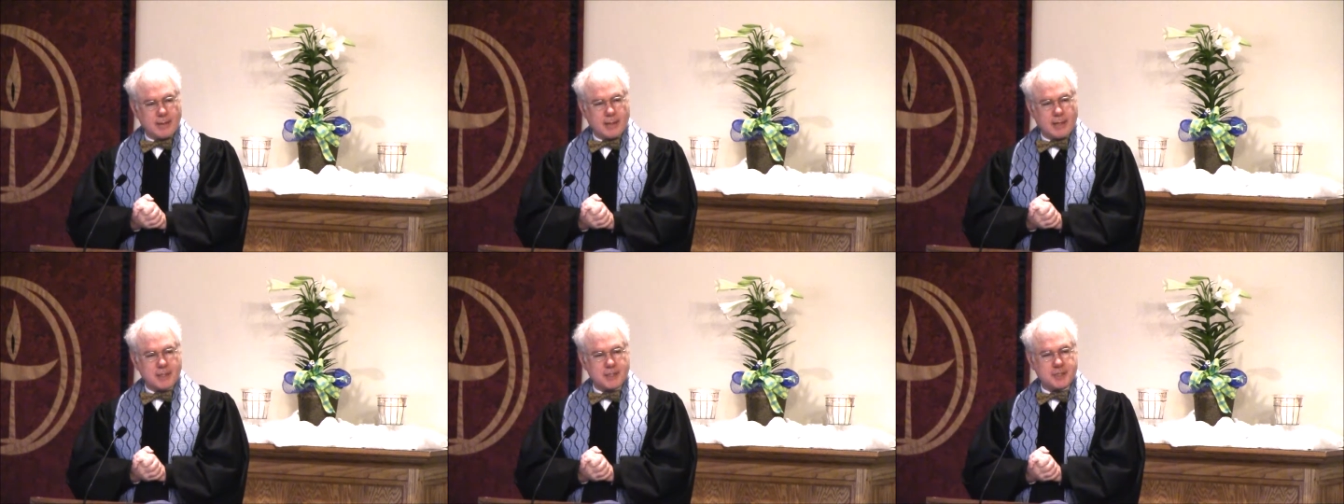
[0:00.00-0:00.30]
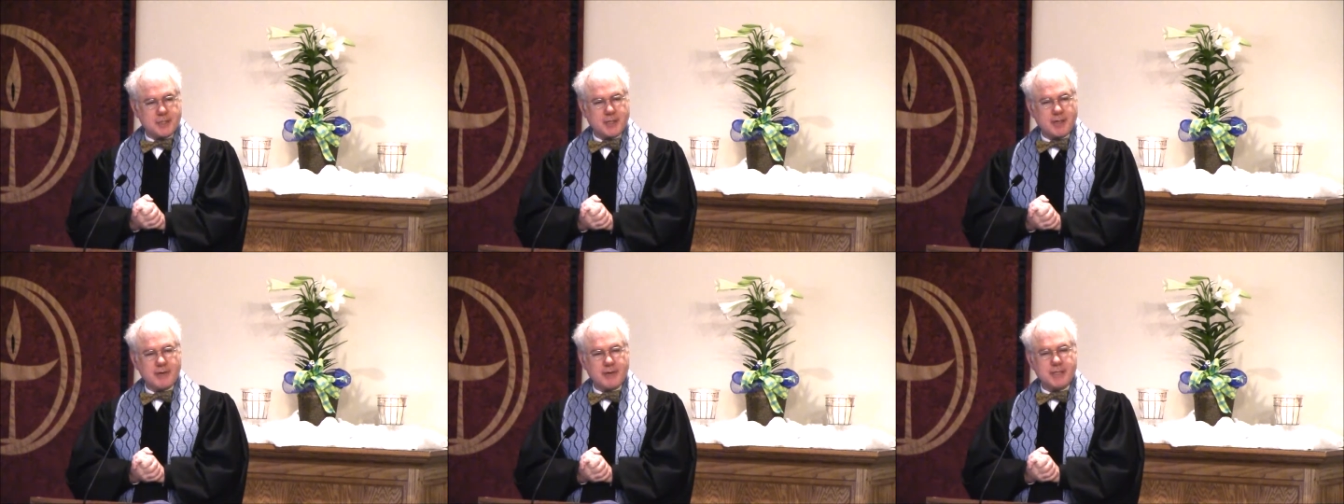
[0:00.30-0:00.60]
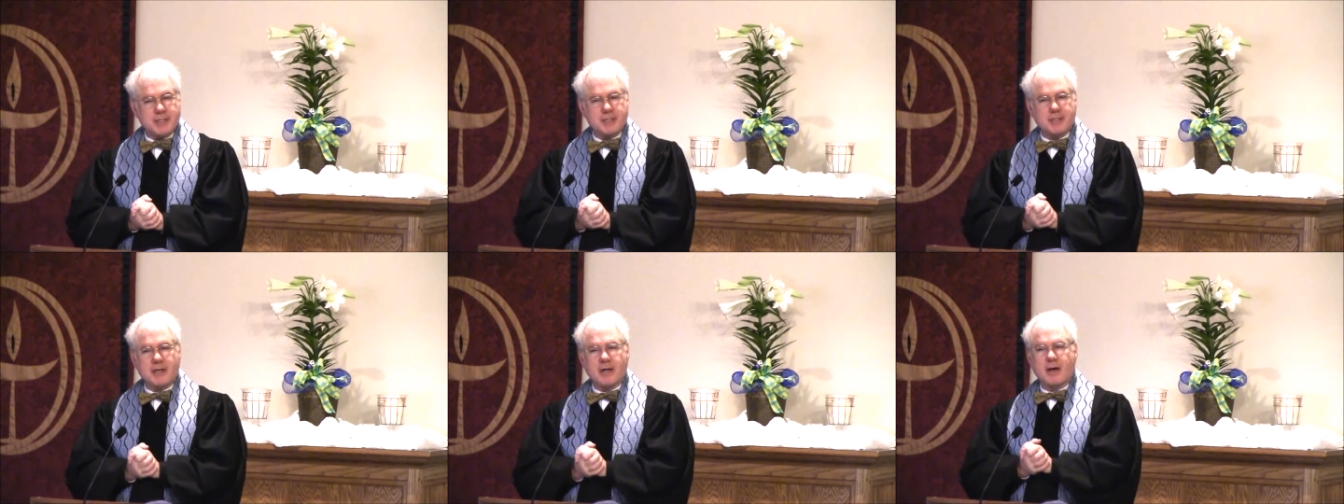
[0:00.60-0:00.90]
a
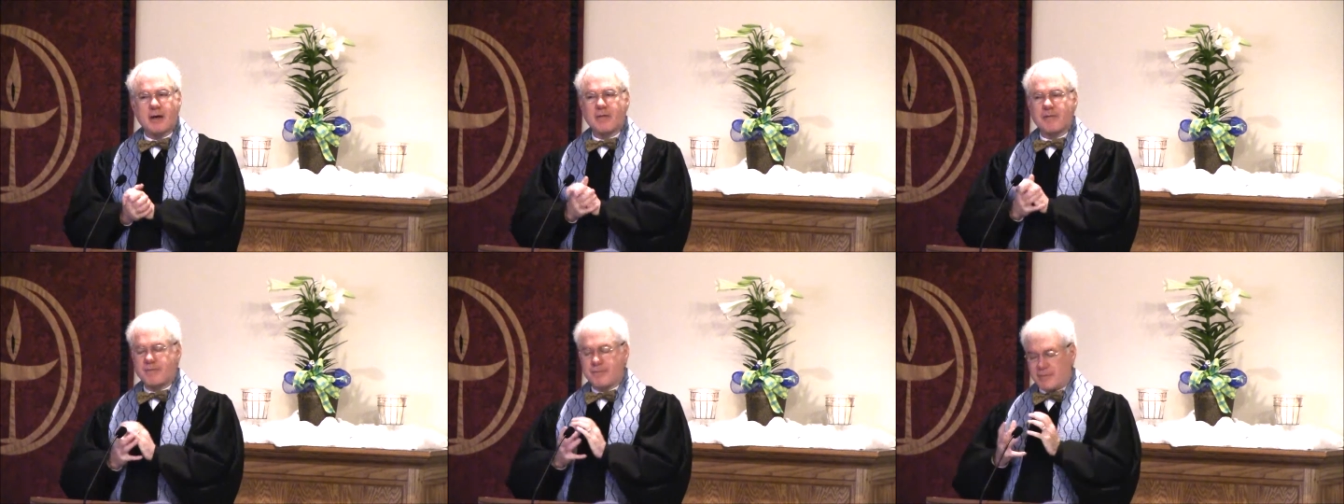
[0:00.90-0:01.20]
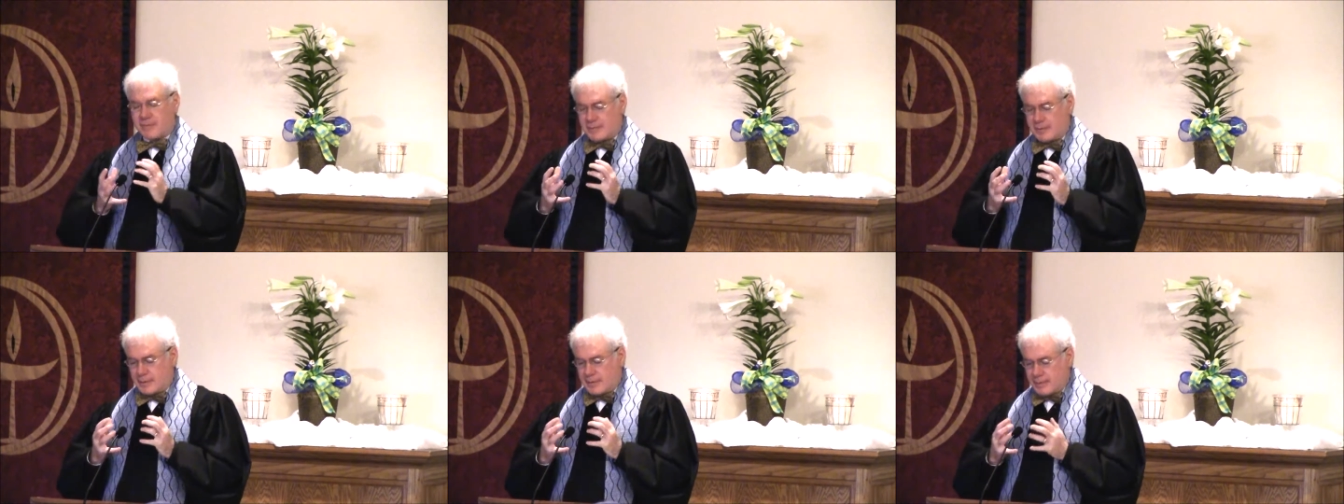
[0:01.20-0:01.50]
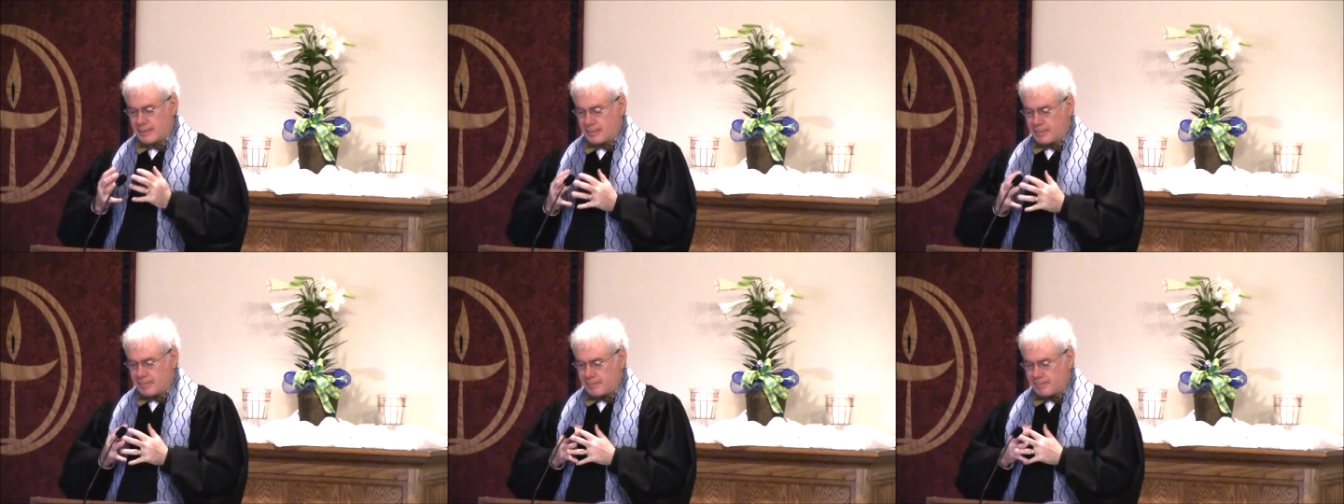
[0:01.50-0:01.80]
series of
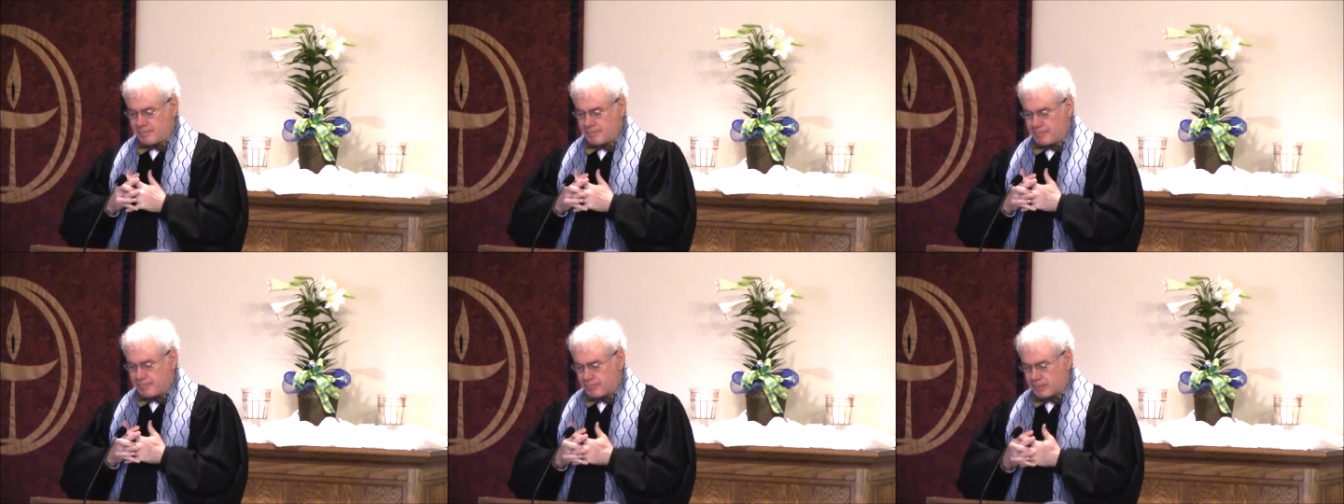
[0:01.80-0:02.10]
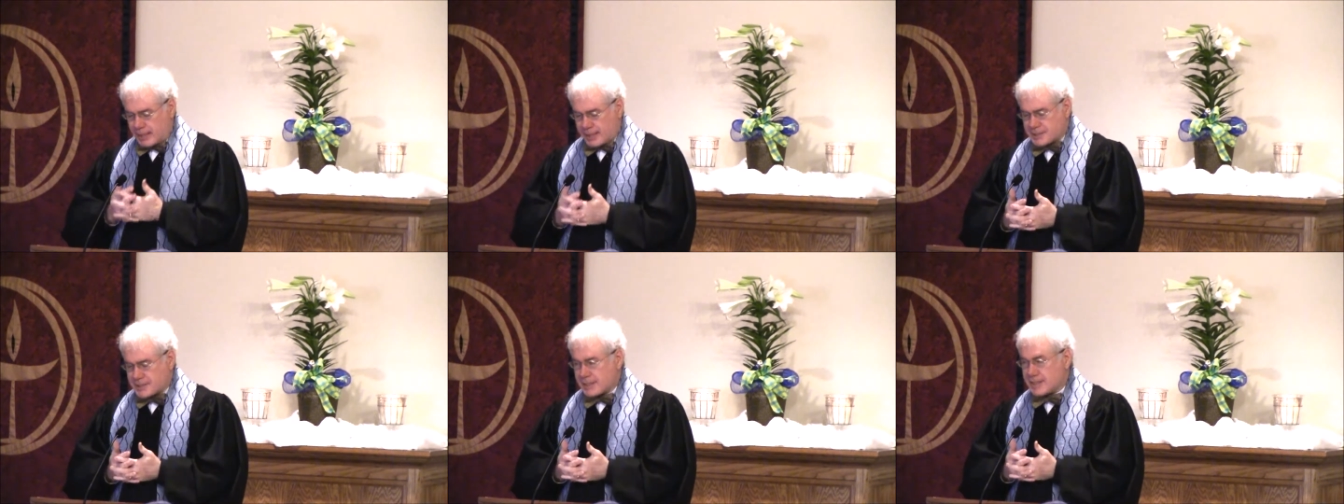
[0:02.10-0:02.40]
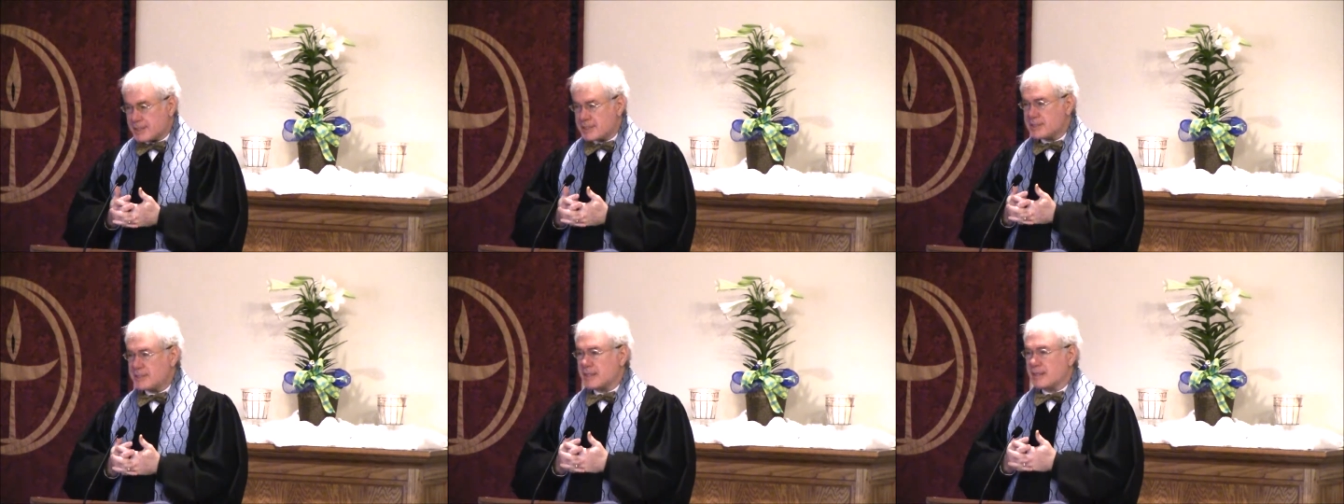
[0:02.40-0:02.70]

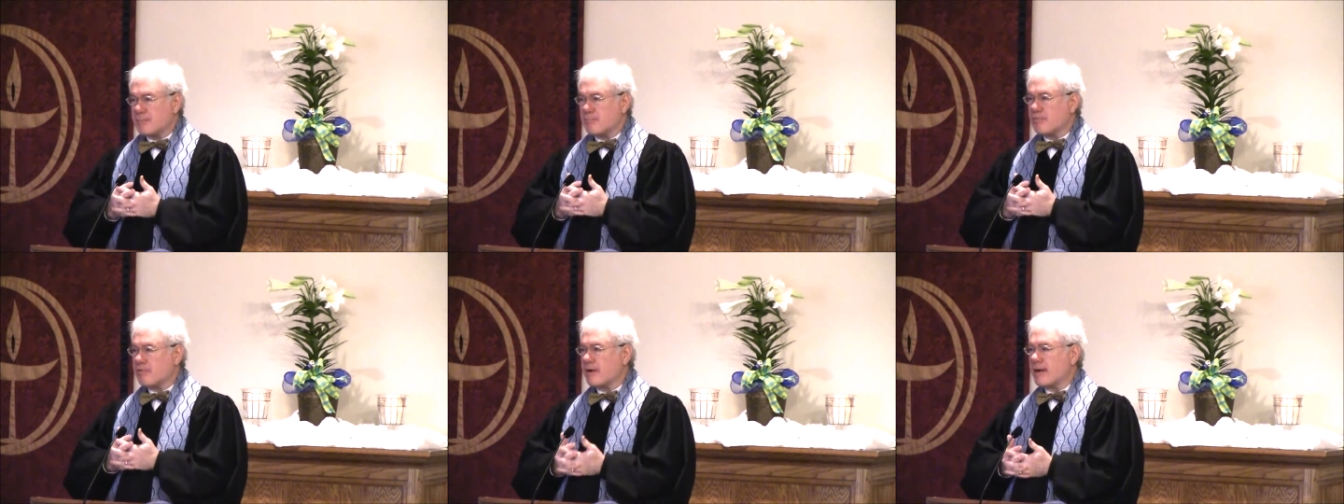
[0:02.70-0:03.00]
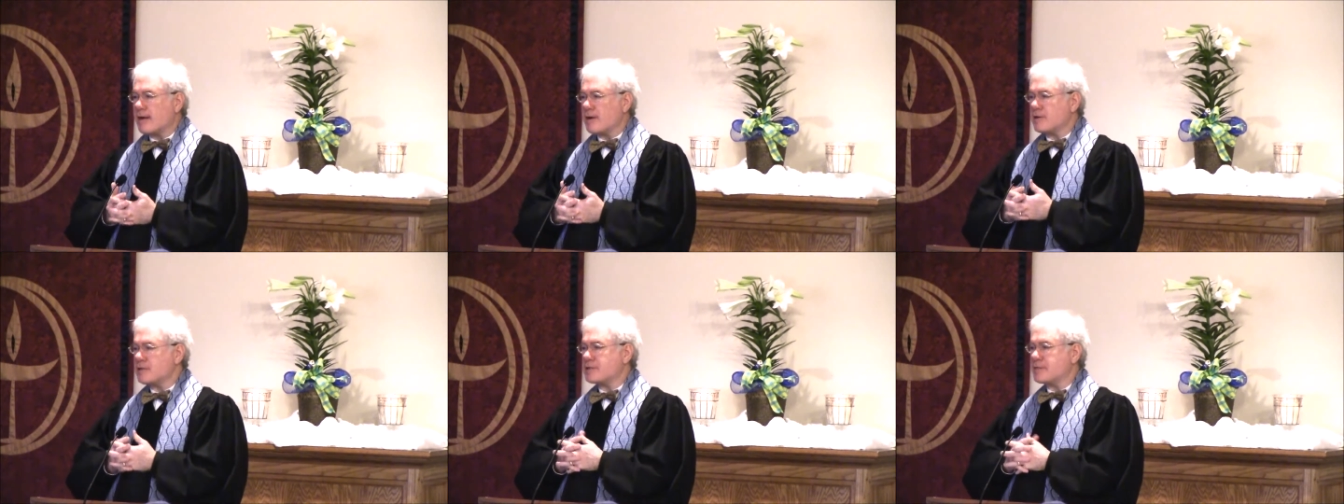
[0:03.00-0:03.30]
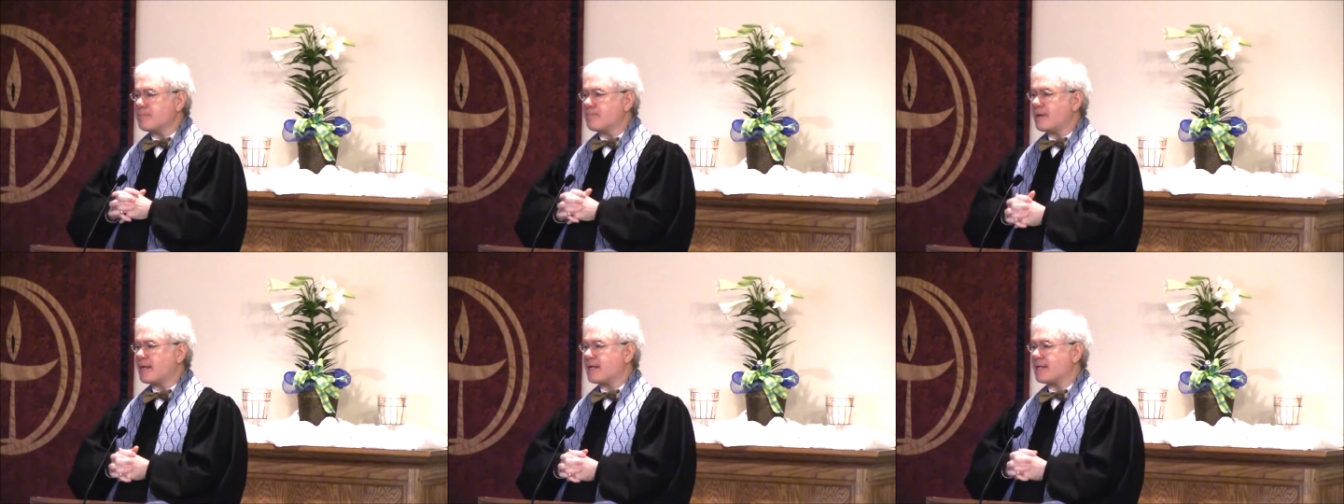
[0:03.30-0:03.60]
blessings and prayers
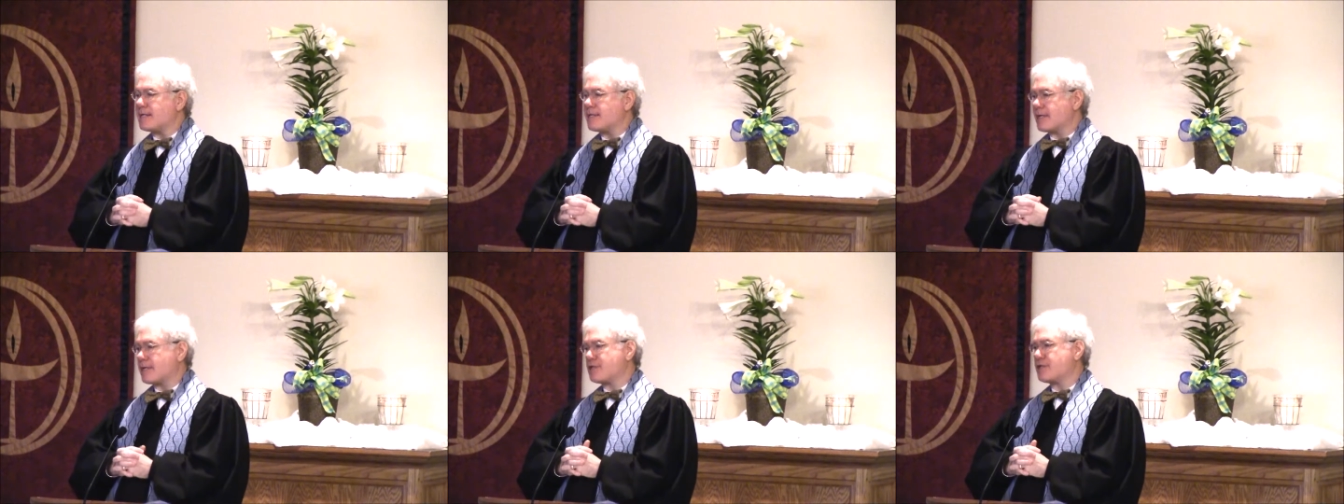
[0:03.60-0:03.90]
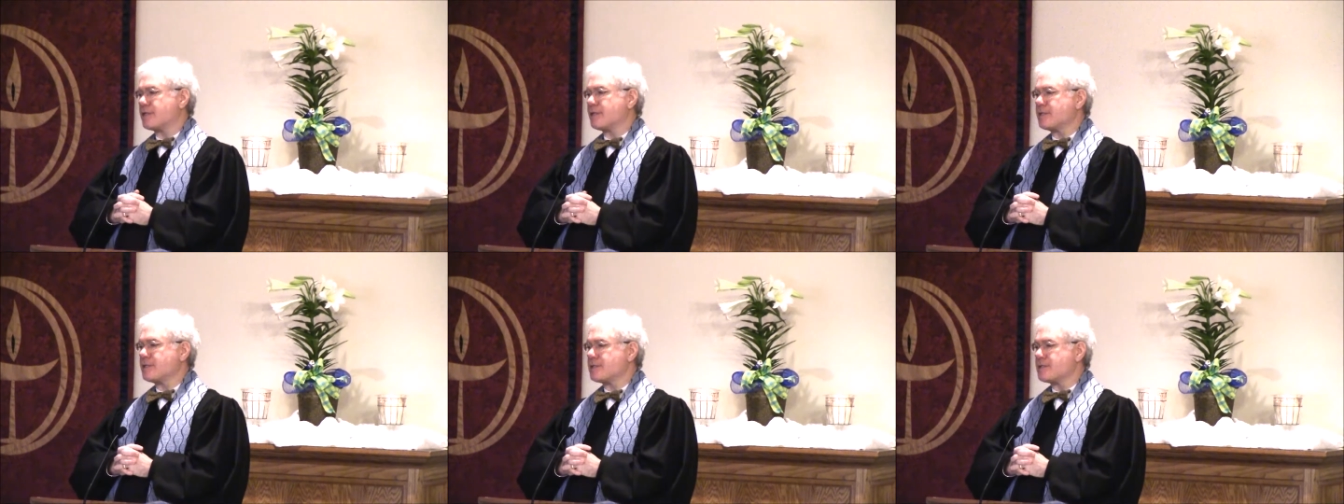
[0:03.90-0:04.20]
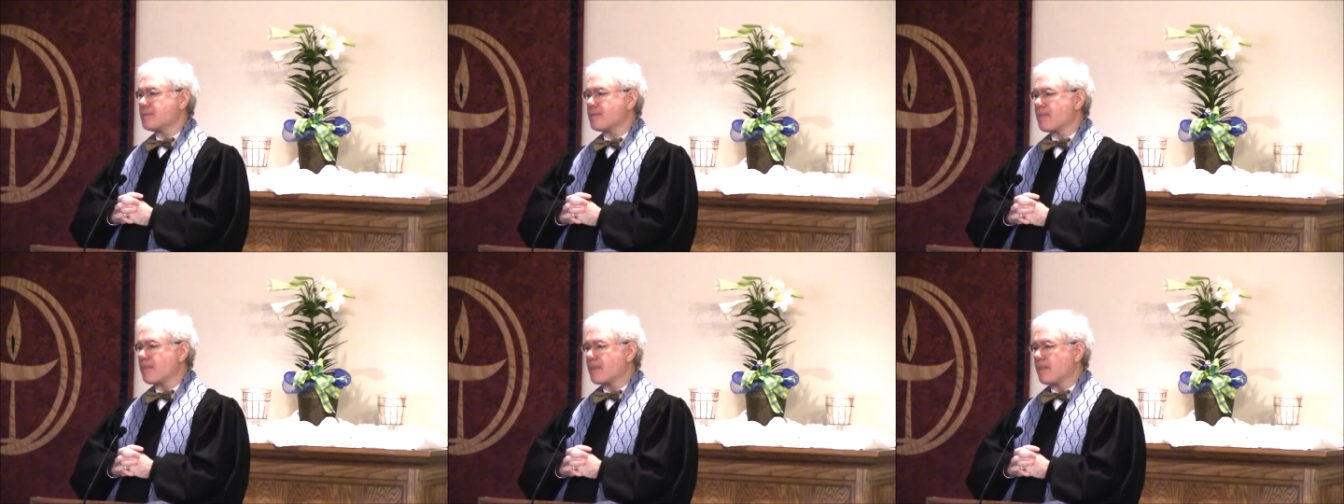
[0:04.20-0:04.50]
and
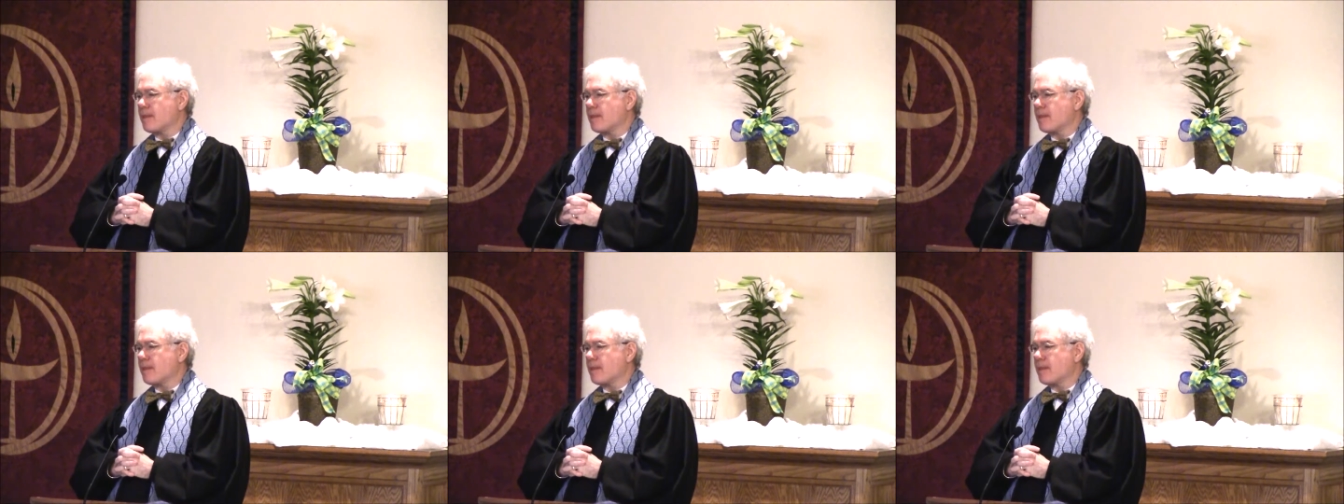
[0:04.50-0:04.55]
benedictions